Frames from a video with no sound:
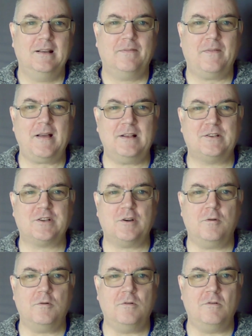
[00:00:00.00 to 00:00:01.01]
That's
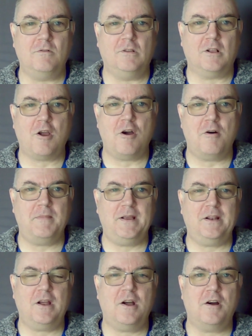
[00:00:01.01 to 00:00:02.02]
all
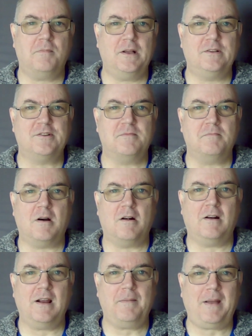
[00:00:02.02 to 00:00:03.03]
coming up
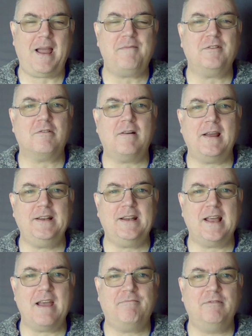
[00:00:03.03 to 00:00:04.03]
tomorrow. Have a great
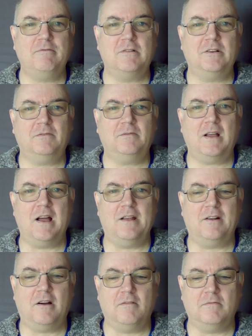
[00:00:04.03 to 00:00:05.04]
day, everyone,
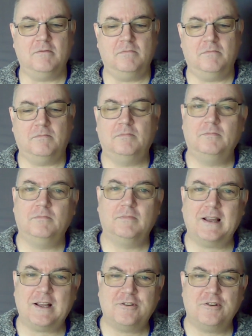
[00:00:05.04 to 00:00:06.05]
and I will
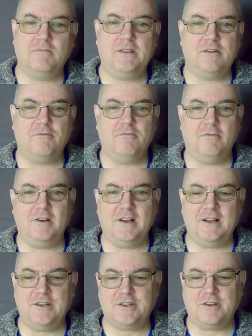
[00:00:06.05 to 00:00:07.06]
catch up with you
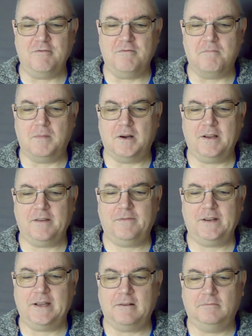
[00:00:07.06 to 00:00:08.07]
really soon. Bye for
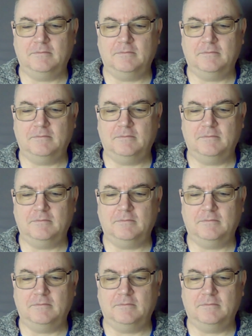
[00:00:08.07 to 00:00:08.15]
now.